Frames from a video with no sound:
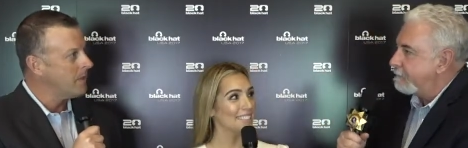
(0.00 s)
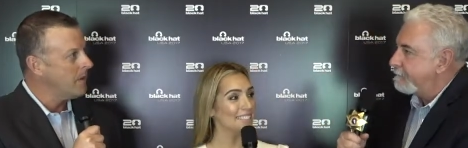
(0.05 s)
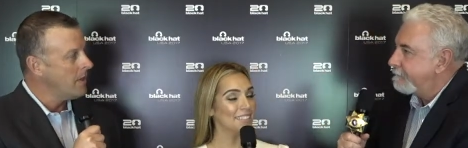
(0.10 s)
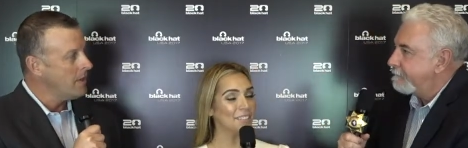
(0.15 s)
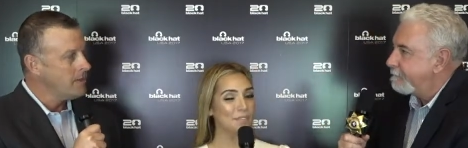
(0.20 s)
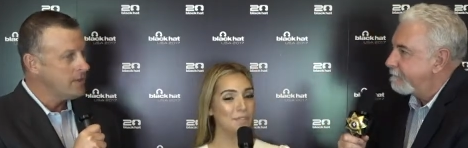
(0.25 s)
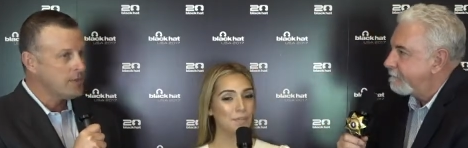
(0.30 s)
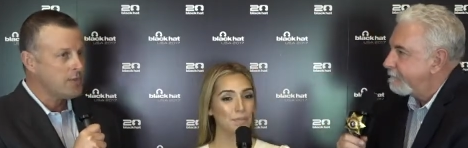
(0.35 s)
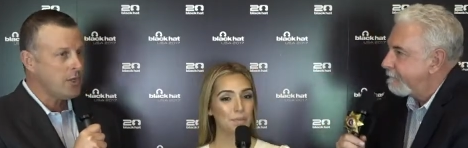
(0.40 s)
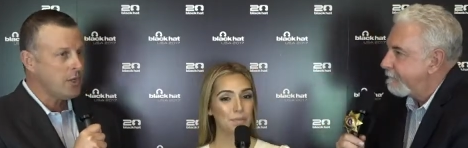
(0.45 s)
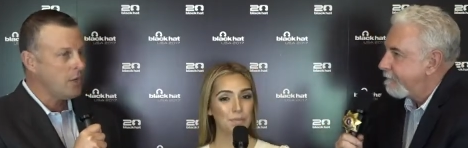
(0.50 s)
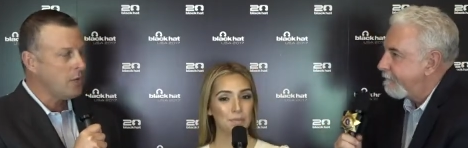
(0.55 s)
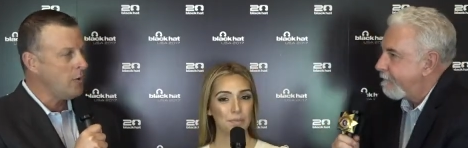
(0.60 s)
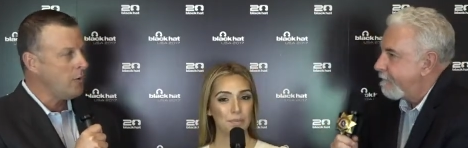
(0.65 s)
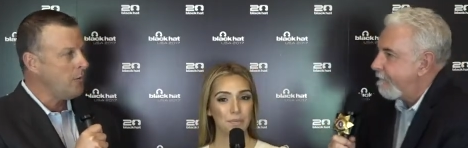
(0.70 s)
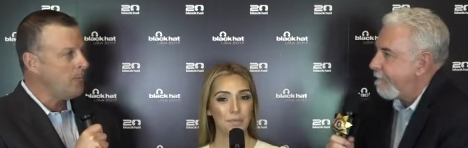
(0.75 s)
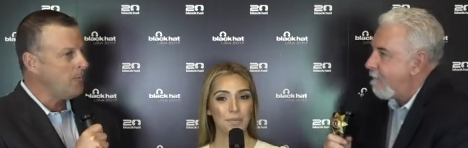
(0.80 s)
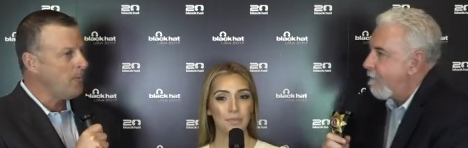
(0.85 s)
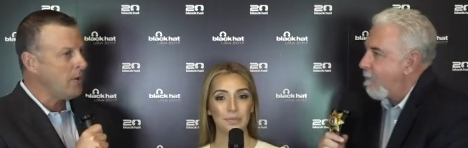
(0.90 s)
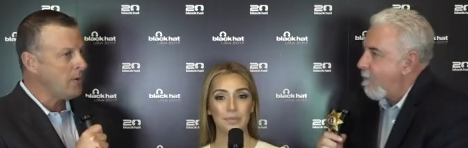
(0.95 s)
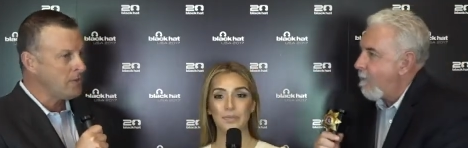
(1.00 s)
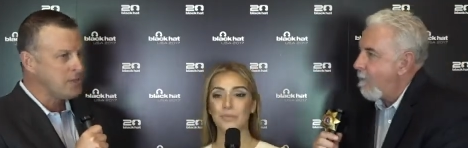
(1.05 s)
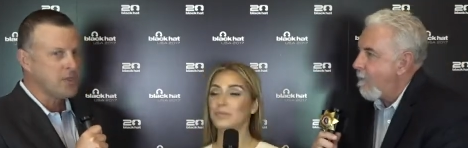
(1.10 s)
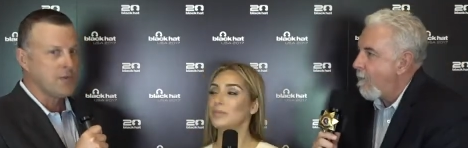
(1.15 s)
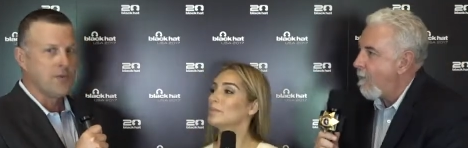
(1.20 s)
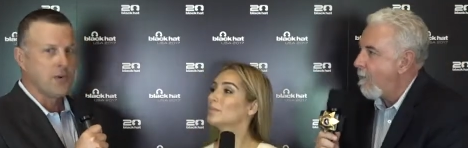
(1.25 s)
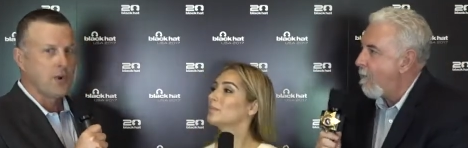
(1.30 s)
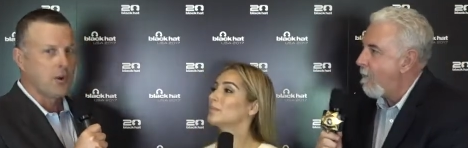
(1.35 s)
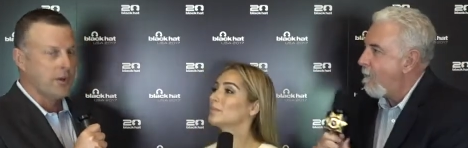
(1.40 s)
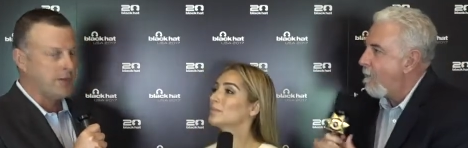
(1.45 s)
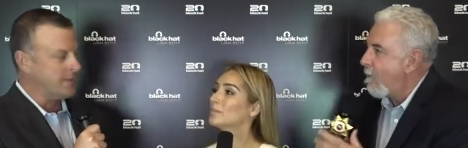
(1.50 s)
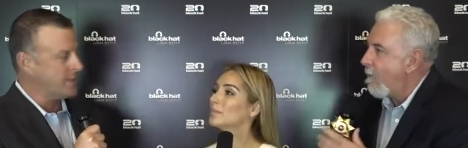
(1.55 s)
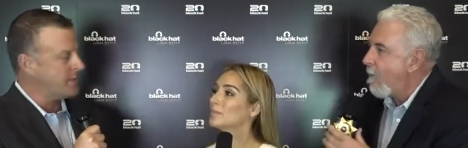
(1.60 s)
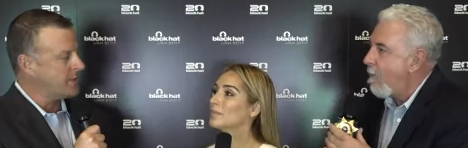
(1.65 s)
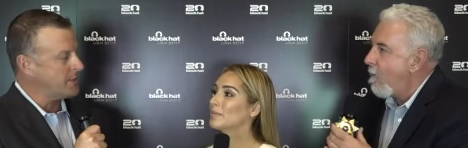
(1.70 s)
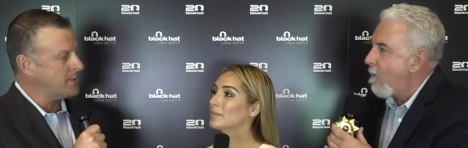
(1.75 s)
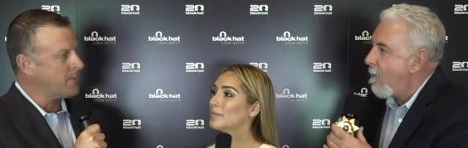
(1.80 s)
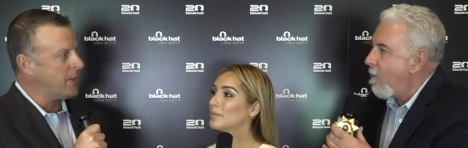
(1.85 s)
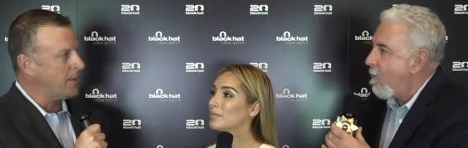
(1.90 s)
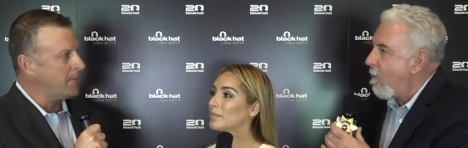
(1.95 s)
Speaker 1: So, most of your audience is
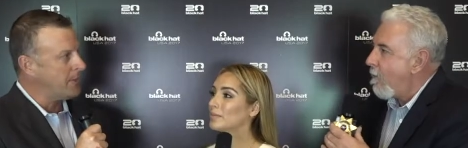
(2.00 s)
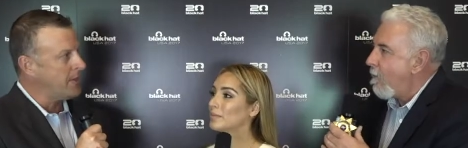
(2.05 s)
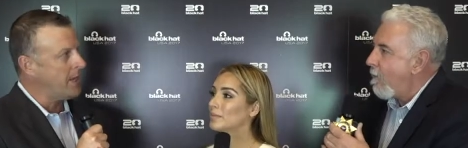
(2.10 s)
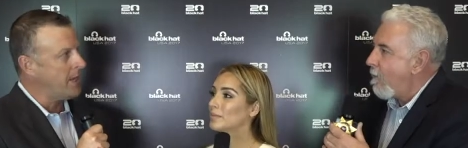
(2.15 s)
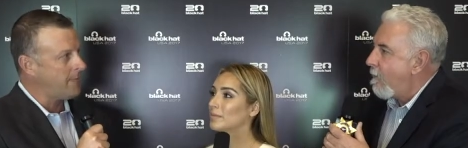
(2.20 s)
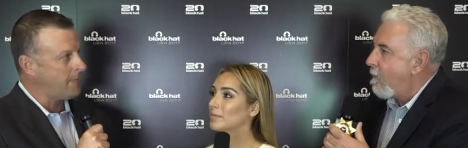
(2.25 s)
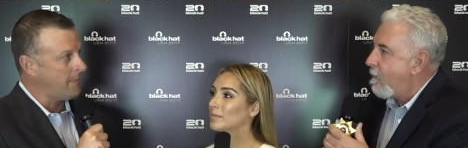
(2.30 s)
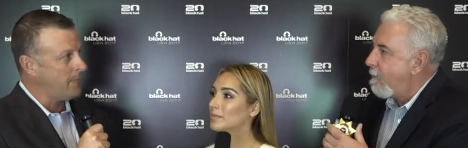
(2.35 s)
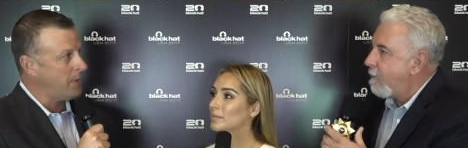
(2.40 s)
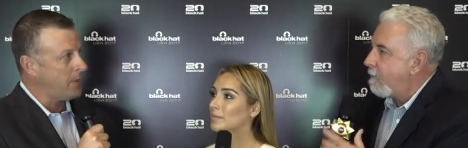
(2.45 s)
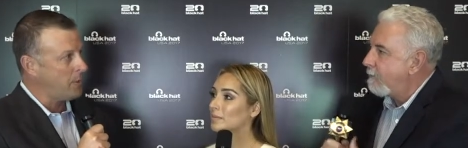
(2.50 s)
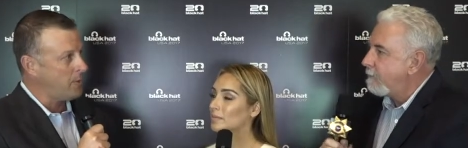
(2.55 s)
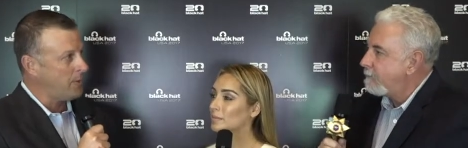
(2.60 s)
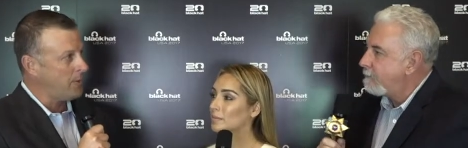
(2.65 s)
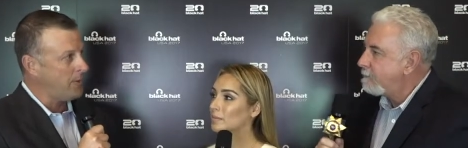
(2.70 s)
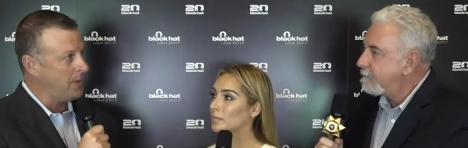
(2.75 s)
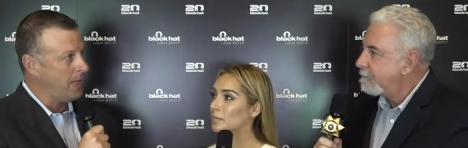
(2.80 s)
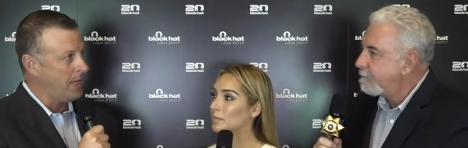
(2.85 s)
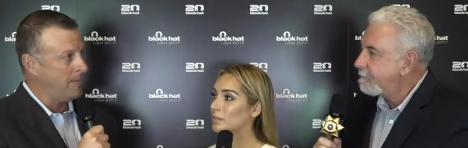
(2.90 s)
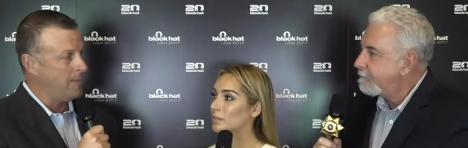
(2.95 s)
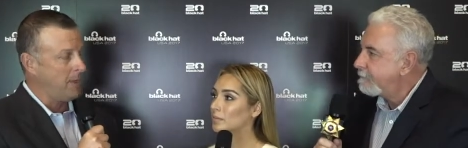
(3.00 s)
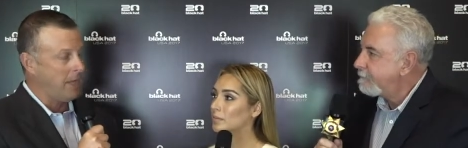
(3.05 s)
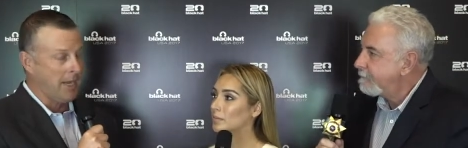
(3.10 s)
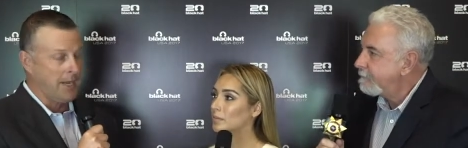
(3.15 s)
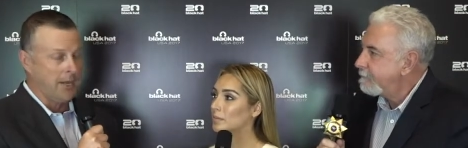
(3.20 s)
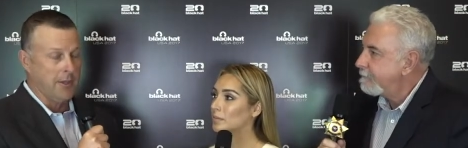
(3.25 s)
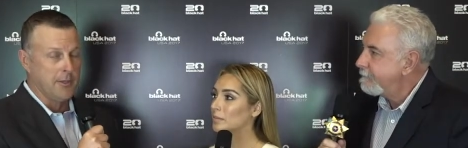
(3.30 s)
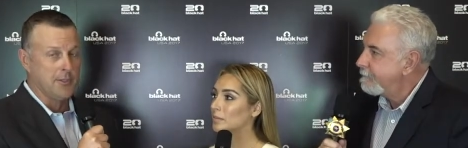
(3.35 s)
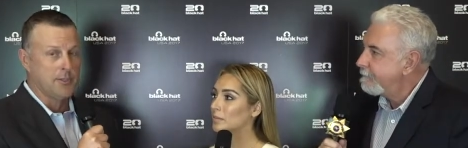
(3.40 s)
probably not familiar with the name Leidos,